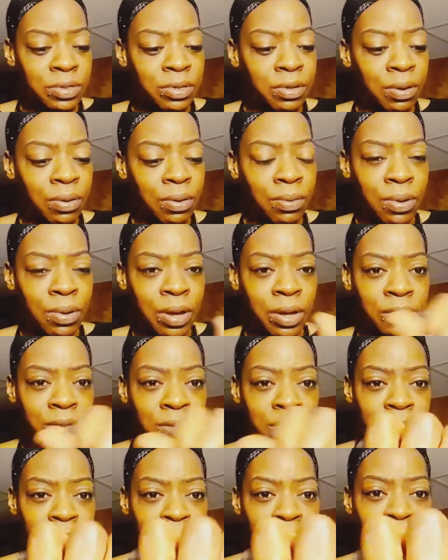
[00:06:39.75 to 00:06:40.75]
so I
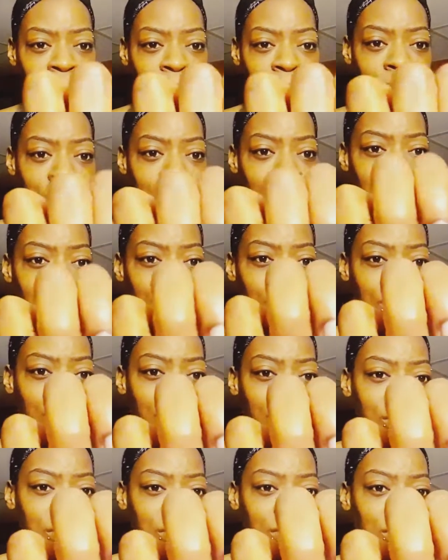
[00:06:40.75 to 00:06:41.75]
just put one coat
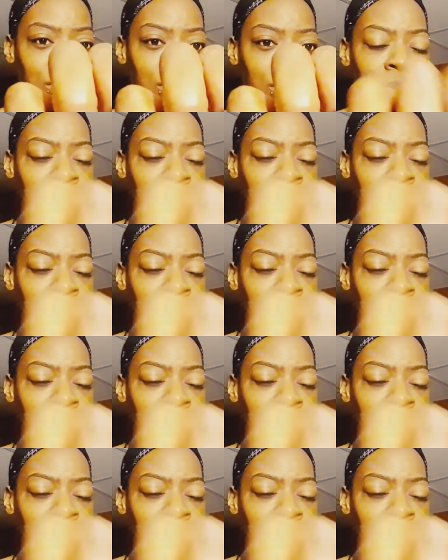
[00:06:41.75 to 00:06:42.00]
on.